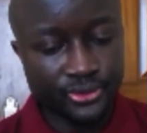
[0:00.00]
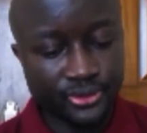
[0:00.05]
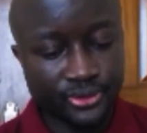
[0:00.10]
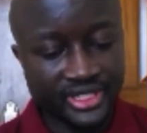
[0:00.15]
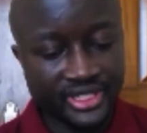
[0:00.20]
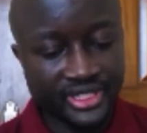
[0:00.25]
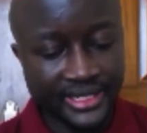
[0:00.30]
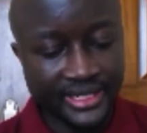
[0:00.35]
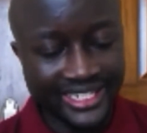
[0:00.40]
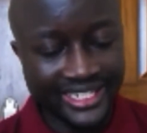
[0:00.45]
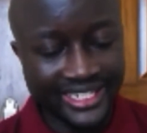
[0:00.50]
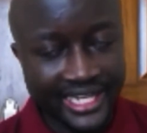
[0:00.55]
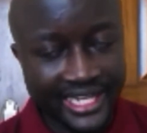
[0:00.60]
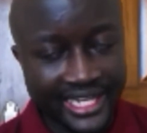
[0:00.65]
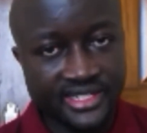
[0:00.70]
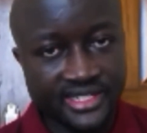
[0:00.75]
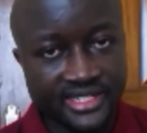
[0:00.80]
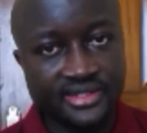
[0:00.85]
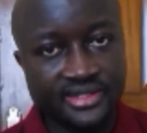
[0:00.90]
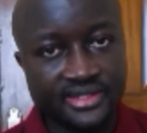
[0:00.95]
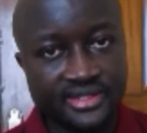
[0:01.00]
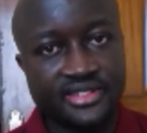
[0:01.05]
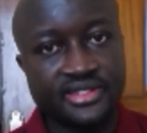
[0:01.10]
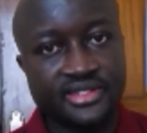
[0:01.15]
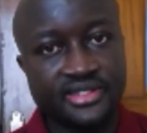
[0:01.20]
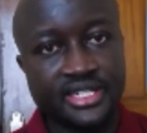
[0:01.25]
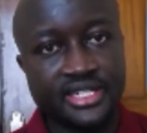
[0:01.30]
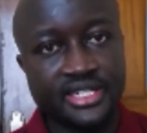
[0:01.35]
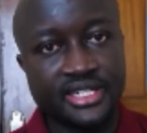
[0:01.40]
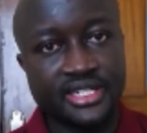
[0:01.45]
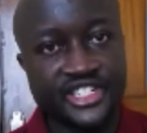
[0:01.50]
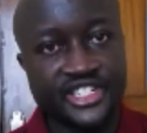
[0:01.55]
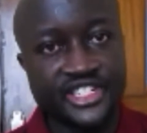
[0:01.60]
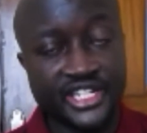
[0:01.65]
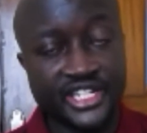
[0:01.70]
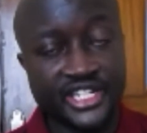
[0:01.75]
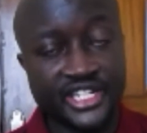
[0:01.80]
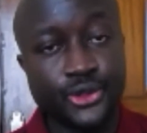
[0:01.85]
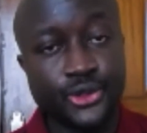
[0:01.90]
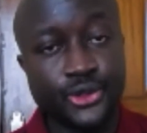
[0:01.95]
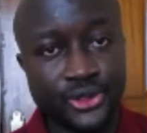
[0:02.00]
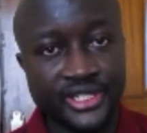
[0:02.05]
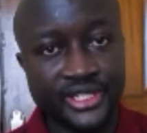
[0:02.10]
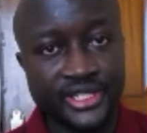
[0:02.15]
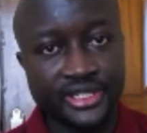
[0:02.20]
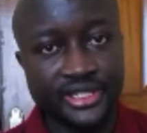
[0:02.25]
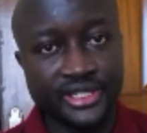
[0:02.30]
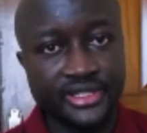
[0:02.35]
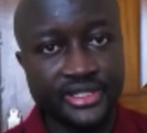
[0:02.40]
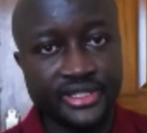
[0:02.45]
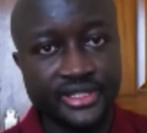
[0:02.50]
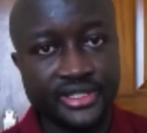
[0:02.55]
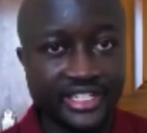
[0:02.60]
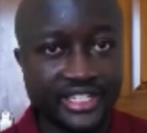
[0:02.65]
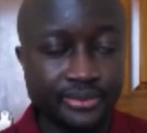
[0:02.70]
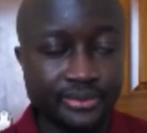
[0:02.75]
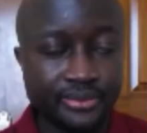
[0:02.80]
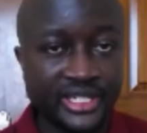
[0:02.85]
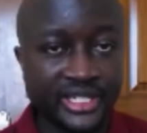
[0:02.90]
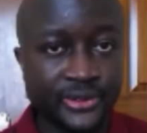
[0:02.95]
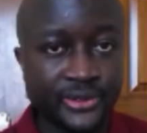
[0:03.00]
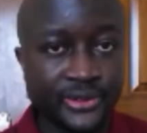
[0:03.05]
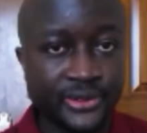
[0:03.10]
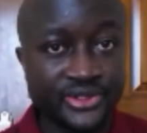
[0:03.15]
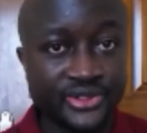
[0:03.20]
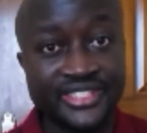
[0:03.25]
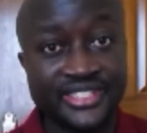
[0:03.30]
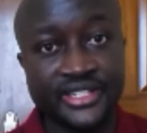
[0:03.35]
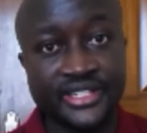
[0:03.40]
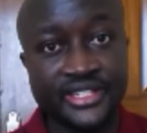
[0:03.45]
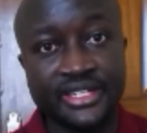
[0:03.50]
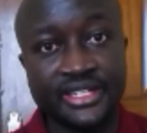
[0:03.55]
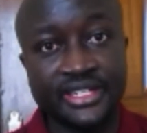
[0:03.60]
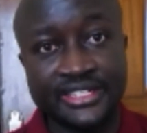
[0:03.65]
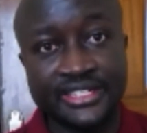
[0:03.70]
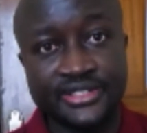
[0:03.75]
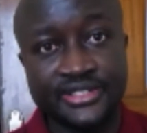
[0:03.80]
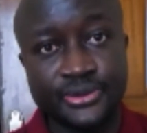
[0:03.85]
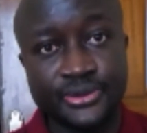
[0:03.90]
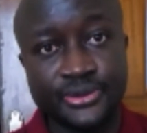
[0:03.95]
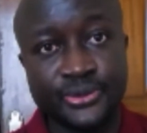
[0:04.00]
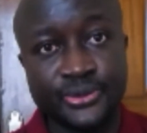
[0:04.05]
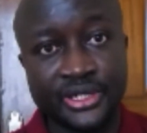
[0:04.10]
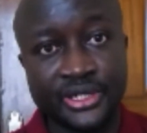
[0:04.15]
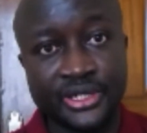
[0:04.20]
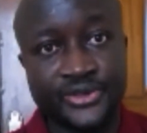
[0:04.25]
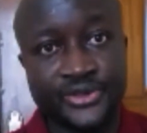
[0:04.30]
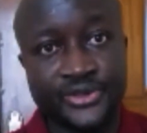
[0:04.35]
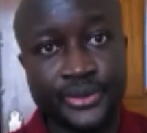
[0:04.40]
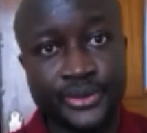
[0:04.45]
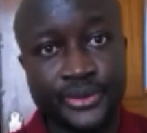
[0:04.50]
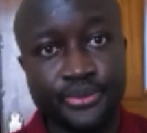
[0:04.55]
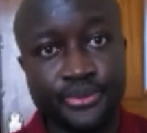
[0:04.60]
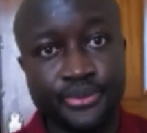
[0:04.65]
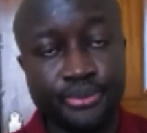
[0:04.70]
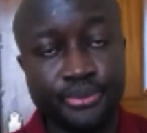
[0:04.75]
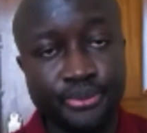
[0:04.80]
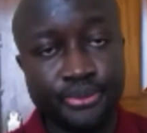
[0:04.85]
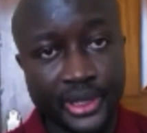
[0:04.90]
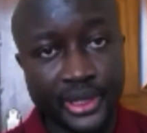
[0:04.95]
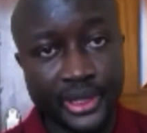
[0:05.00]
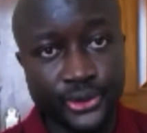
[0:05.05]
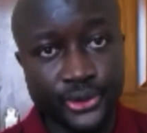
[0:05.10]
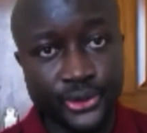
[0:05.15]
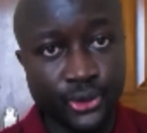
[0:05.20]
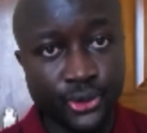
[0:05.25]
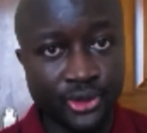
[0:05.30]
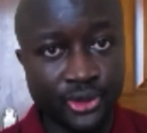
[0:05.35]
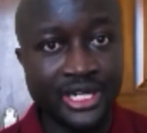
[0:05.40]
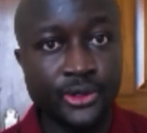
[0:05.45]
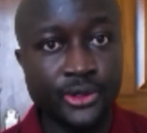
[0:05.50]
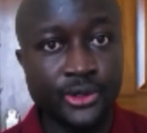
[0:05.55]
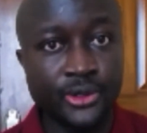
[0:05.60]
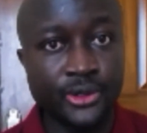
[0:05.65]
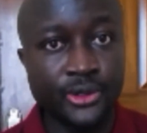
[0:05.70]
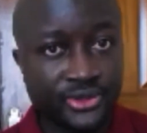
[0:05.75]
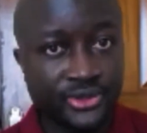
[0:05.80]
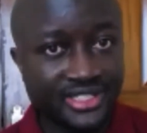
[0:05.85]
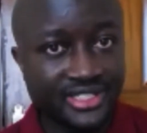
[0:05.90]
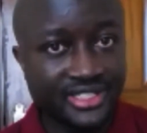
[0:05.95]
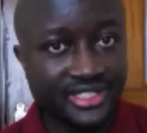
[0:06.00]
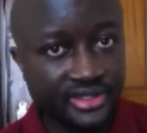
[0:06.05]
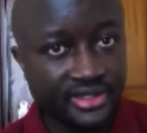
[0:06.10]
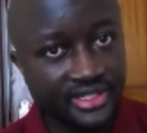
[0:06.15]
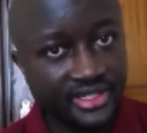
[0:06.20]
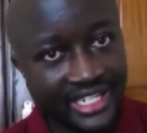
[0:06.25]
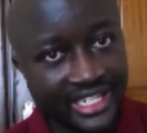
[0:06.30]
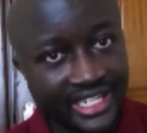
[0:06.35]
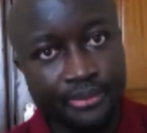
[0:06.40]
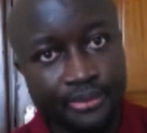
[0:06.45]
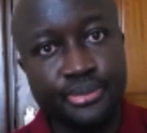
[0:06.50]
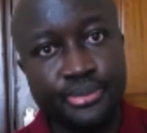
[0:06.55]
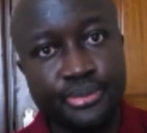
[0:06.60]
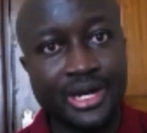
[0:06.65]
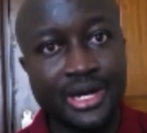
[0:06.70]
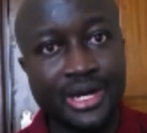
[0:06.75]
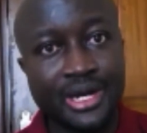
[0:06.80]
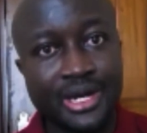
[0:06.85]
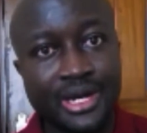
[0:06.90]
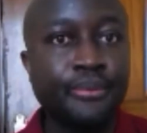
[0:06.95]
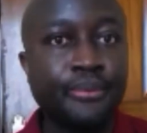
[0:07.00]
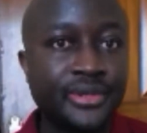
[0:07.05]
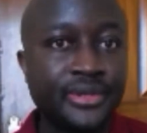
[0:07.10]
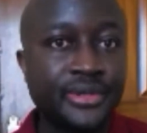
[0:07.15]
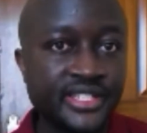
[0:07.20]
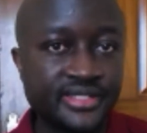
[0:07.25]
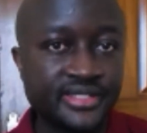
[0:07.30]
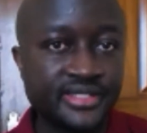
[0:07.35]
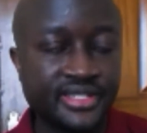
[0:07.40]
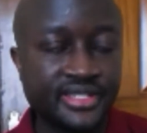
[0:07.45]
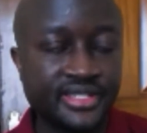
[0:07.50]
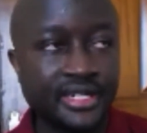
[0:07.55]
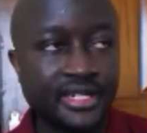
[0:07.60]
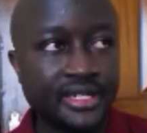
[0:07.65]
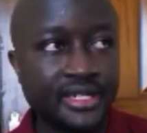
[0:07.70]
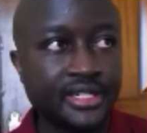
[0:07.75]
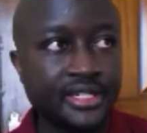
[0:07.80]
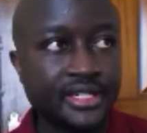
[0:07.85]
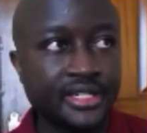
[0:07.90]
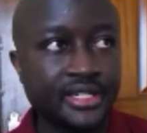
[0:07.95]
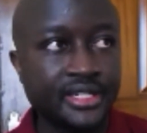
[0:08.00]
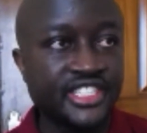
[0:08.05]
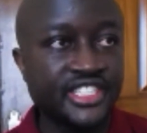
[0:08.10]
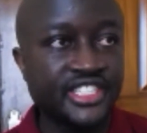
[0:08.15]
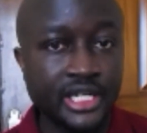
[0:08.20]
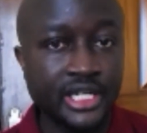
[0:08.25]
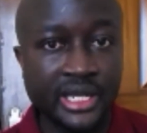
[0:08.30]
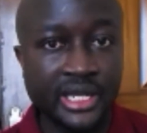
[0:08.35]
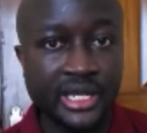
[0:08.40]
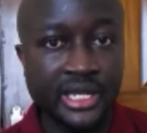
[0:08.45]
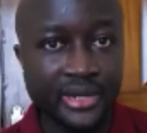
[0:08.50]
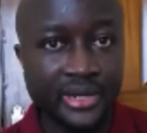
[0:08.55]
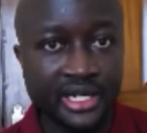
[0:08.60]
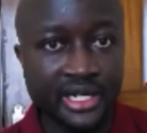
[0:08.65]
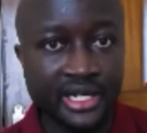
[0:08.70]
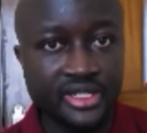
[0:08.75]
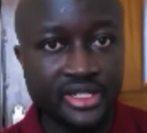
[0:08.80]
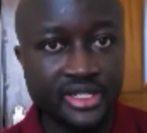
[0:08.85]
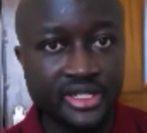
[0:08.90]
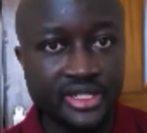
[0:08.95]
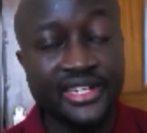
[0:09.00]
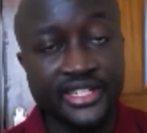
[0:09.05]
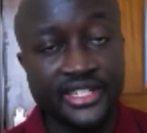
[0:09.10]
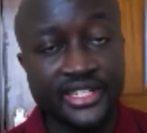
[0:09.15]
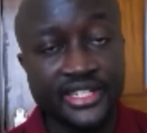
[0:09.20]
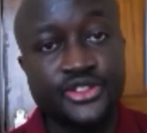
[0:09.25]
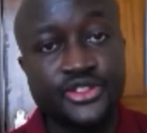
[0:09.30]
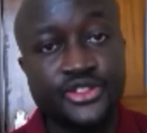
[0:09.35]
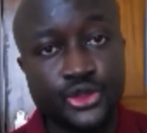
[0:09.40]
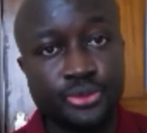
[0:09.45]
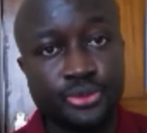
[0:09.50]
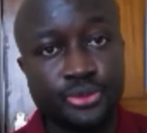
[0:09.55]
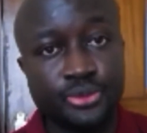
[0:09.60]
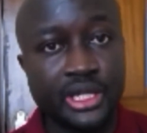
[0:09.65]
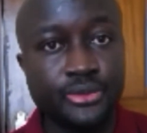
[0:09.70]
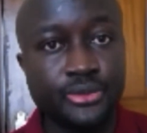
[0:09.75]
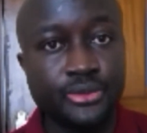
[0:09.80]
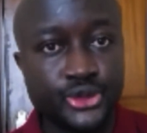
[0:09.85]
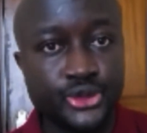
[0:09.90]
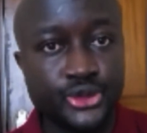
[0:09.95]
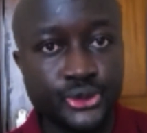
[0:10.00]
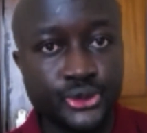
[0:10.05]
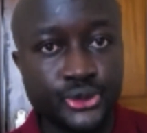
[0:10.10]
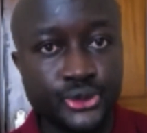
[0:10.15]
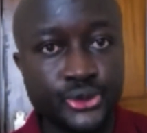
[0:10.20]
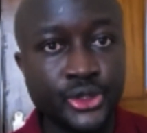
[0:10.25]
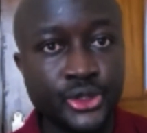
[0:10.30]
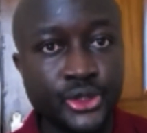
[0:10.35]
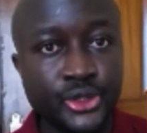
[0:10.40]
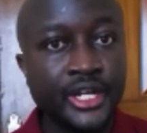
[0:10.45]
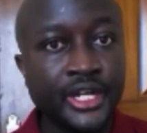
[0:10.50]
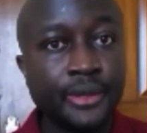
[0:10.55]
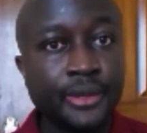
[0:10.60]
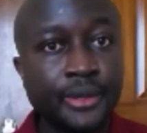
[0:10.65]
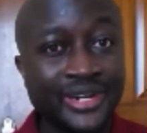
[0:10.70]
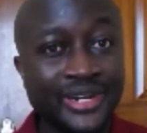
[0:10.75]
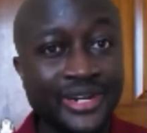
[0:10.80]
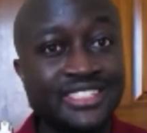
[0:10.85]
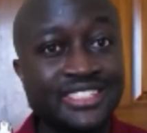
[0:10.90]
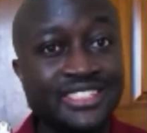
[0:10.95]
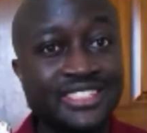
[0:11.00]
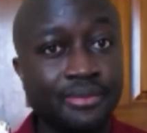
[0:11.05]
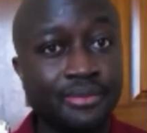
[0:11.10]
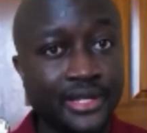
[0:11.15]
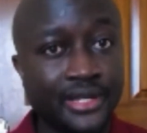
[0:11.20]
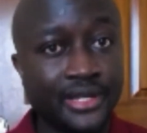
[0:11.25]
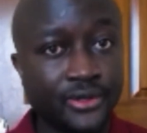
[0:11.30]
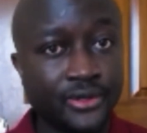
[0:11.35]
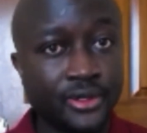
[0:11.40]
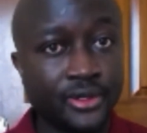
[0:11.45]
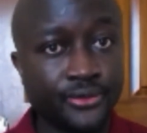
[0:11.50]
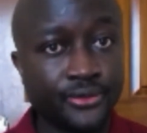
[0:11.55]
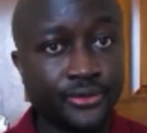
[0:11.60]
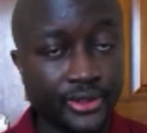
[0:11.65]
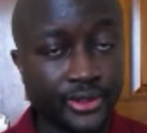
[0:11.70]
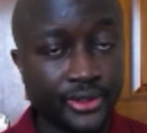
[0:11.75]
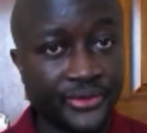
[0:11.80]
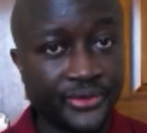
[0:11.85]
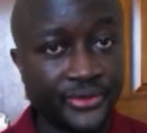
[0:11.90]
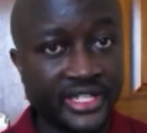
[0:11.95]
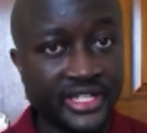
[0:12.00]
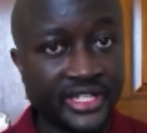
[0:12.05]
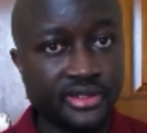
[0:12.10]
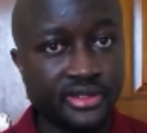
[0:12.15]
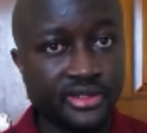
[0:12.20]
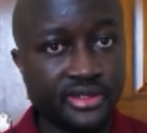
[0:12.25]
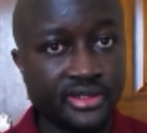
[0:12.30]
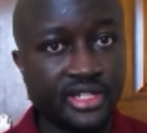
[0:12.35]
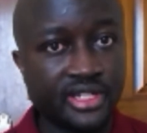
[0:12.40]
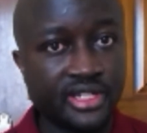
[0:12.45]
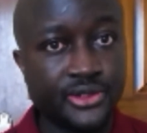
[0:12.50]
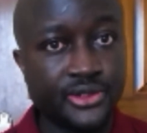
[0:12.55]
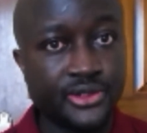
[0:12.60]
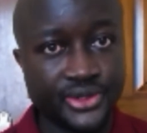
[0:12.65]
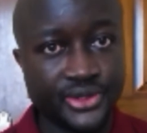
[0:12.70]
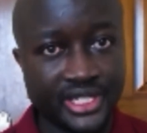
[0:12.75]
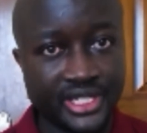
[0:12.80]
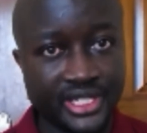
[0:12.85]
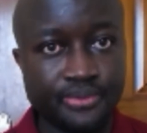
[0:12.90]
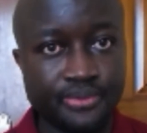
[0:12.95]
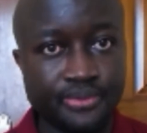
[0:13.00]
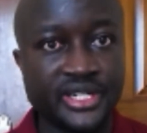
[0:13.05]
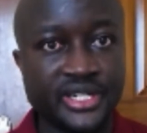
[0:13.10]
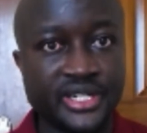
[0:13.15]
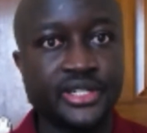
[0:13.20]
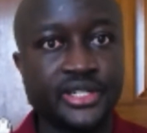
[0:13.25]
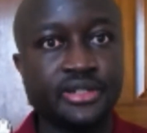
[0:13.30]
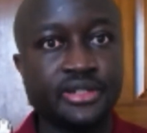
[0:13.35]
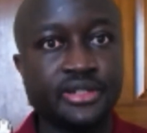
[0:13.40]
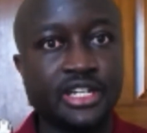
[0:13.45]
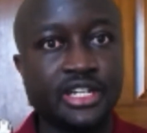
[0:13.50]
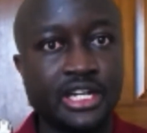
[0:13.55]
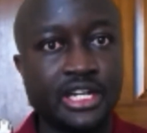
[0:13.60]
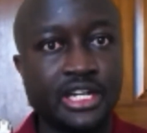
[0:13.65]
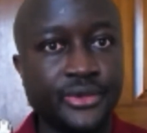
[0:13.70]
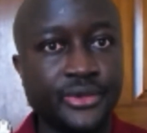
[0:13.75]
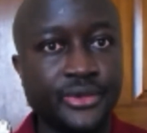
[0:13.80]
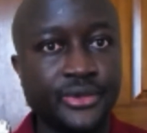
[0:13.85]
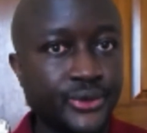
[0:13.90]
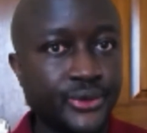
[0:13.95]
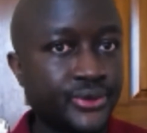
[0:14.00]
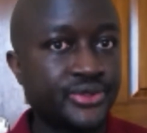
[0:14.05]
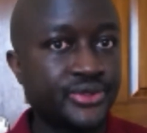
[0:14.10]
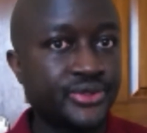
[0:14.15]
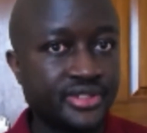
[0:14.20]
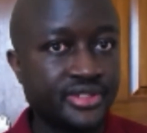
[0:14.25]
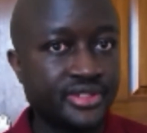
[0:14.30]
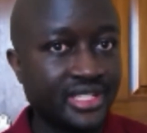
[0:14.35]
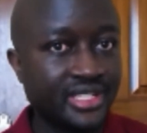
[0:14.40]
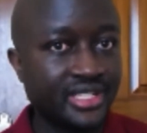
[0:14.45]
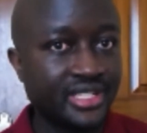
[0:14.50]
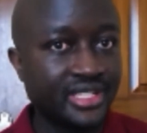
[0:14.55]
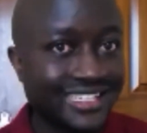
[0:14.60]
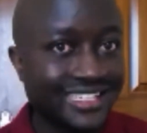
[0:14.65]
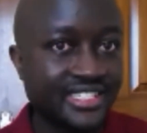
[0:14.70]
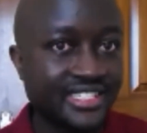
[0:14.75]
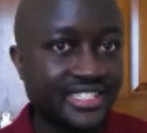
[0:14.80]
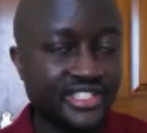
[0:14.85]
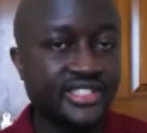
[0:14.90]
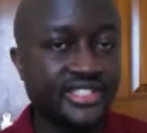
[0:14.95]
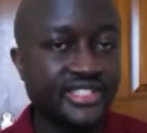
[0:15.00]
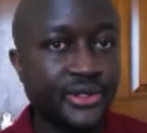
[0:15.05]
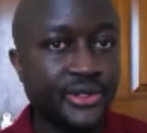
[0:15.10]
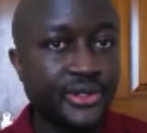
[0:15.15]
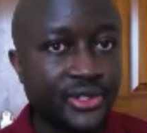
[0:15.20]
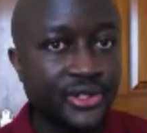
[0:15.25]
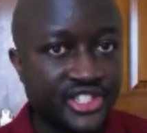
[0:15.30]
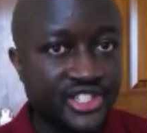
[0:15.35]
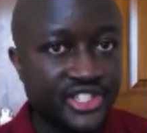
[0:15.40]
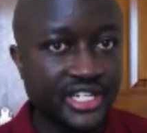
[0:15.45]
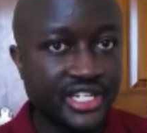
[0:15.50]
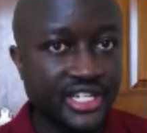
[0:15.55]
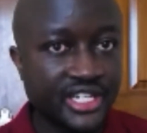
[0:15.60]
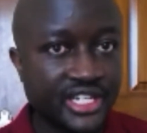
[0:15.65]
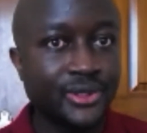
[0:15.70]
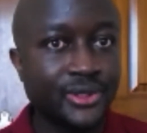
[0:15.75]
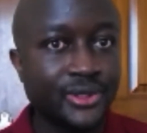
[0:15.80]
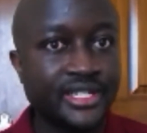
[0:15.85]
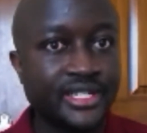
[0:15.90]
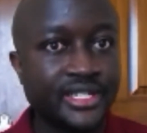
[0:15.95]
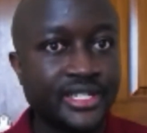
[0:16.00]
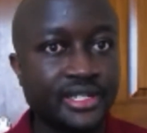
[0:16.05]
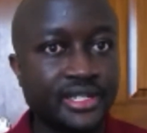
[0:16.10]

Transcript: the largest shareholder in the company was seen as one of the people who now snap up this share buyback, at least to be able to bring some level of confidence to the company, because as a single shareholder